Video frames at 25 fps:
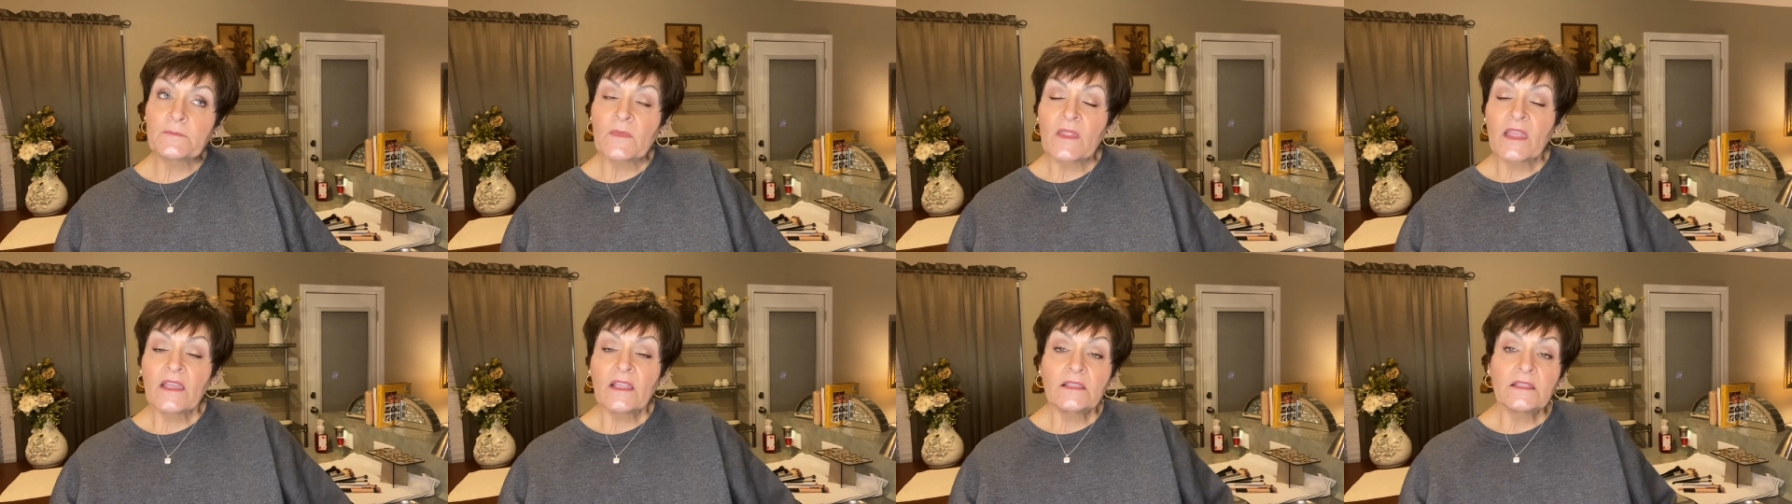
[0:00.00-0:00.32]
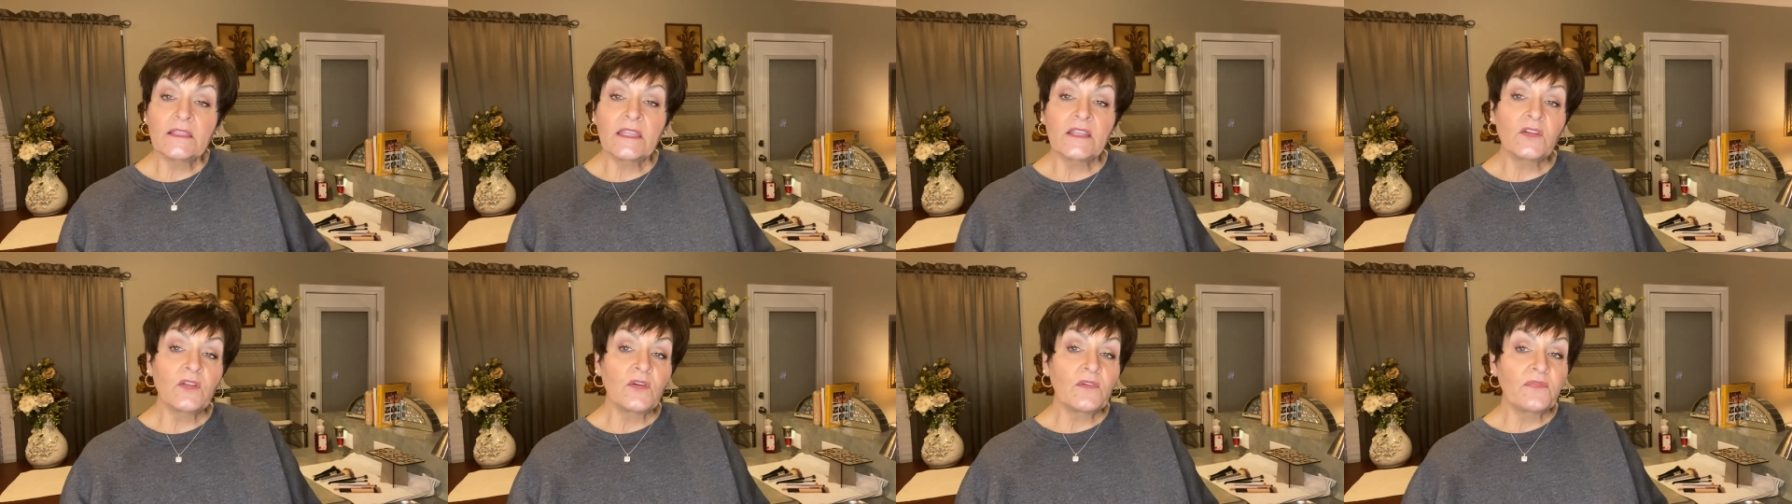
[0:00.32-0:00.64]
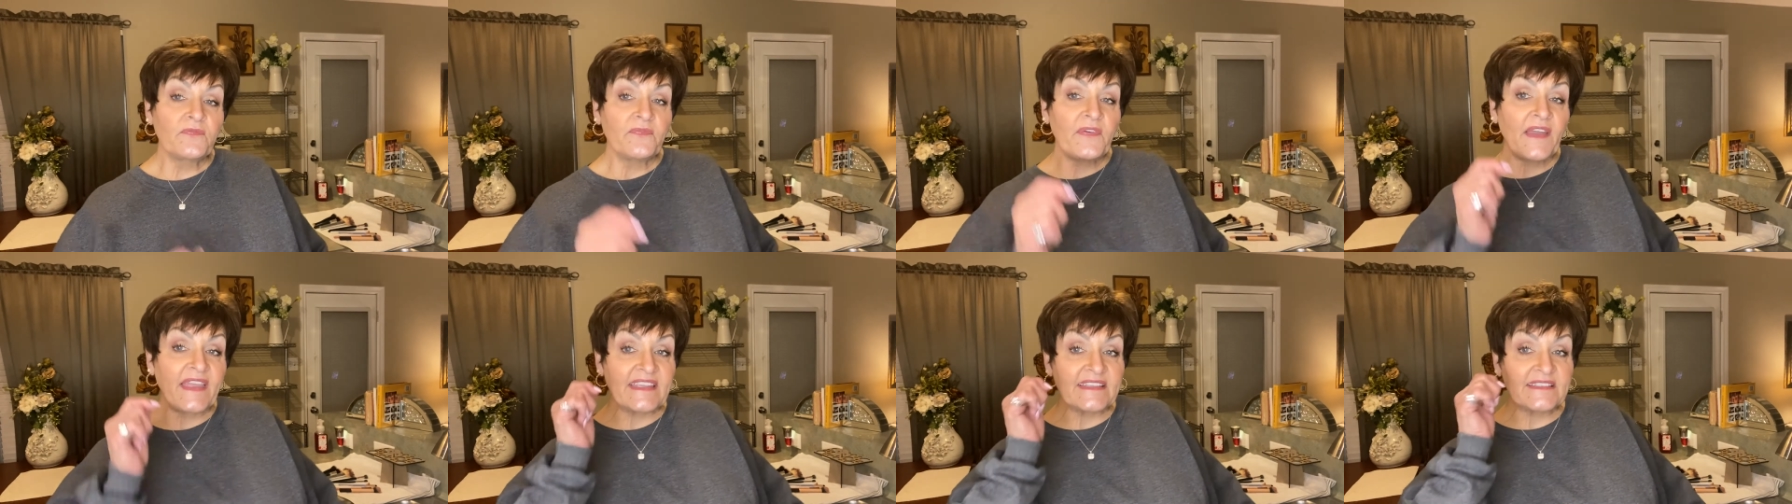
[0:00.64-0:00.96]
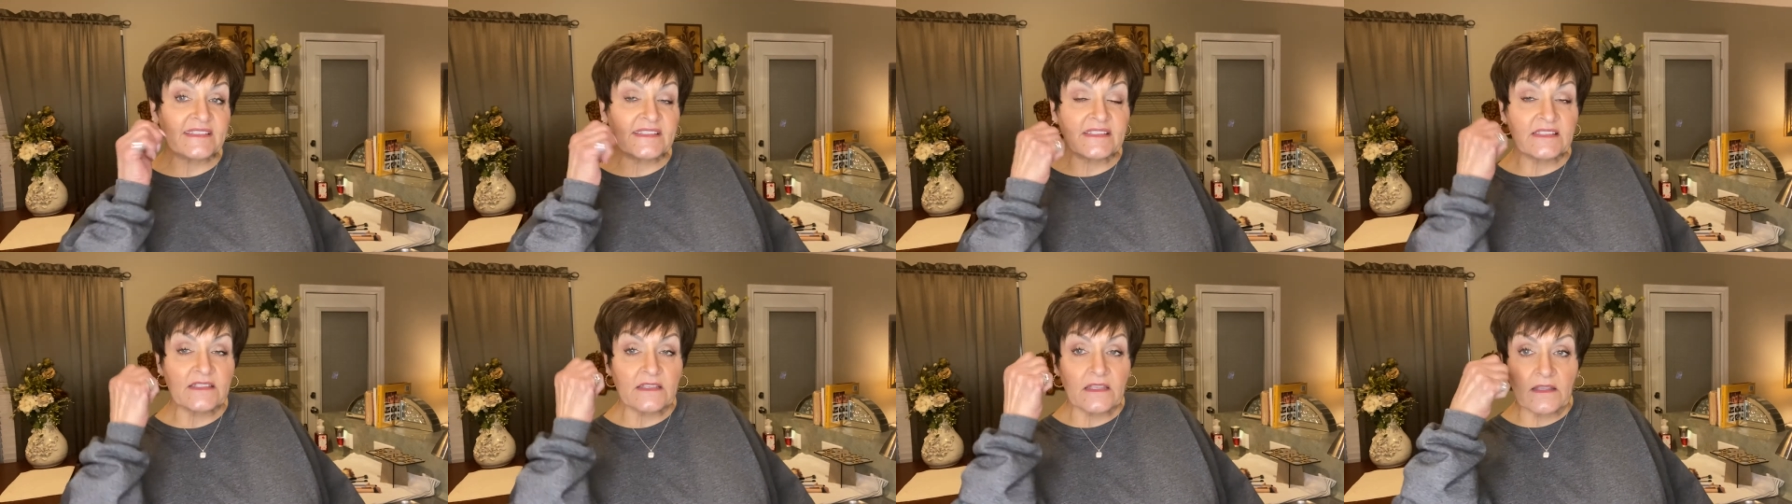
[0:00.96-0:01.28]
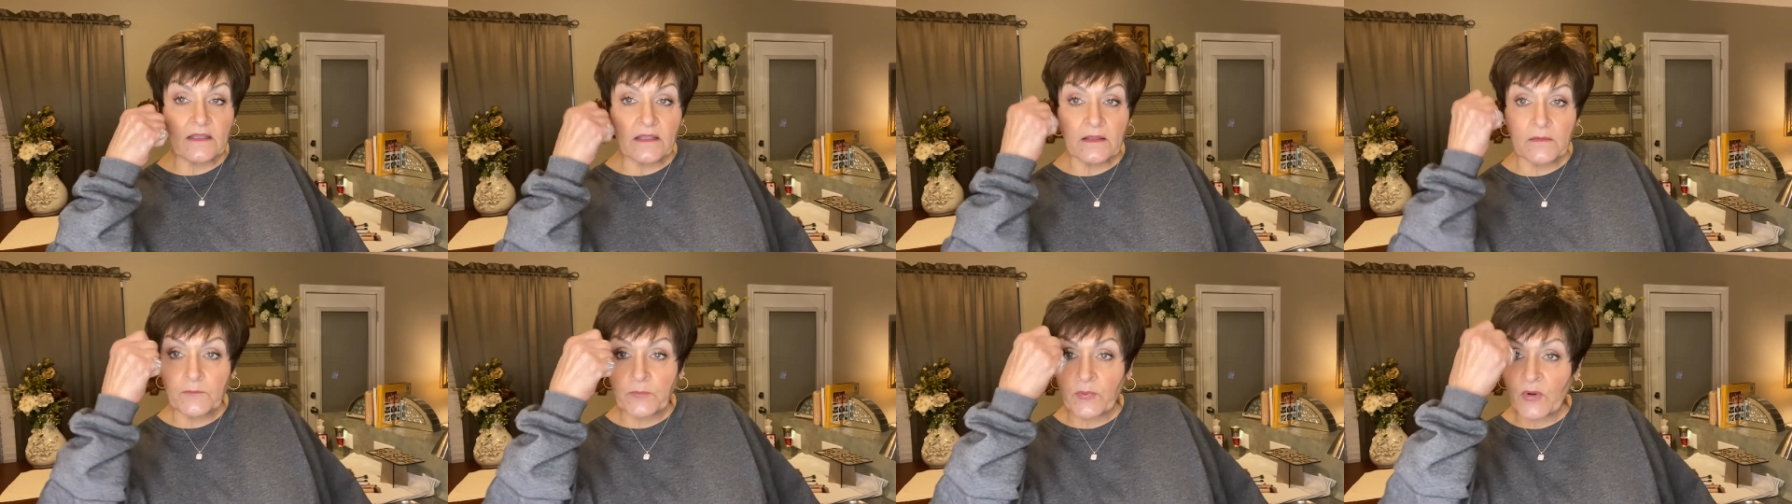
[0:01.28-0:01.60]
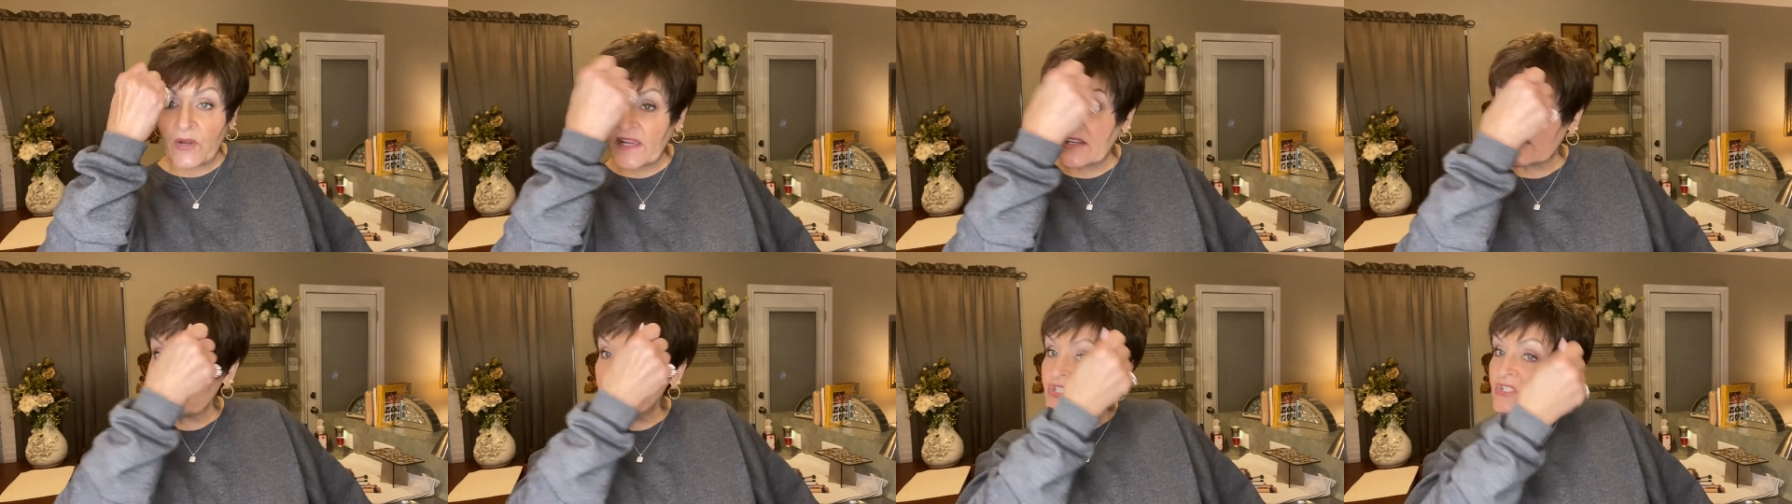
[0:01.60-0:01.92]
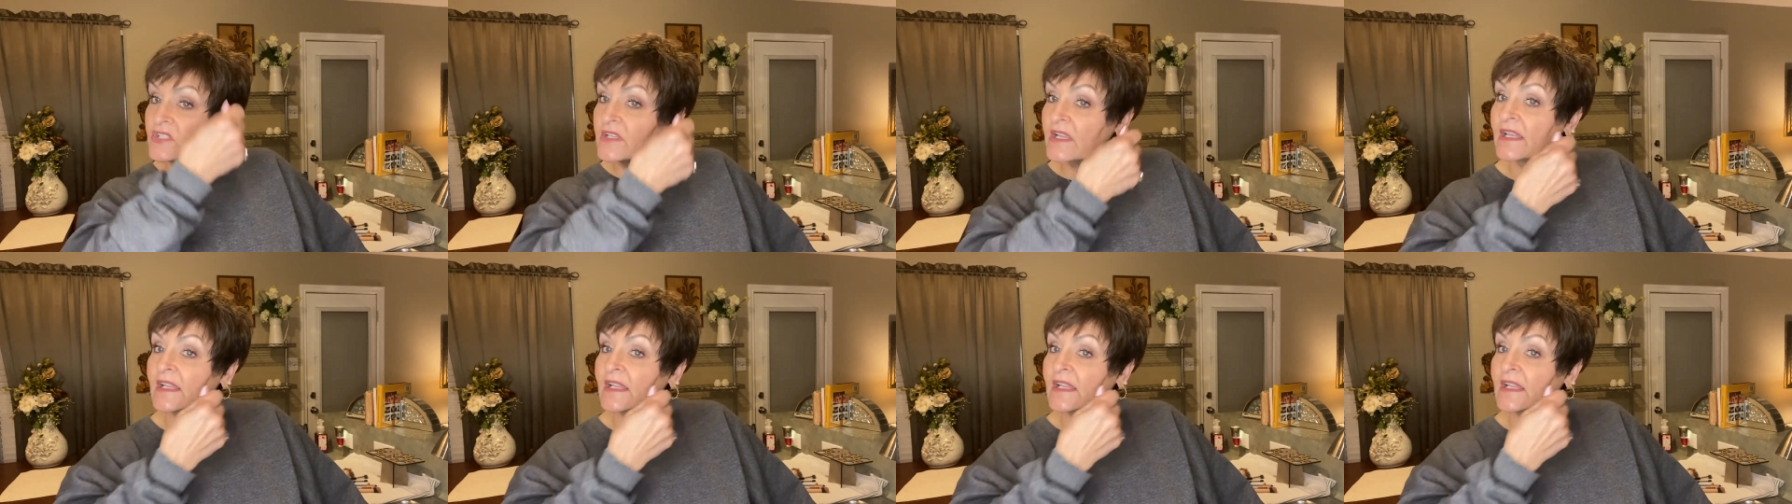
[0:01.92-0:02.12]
little face brush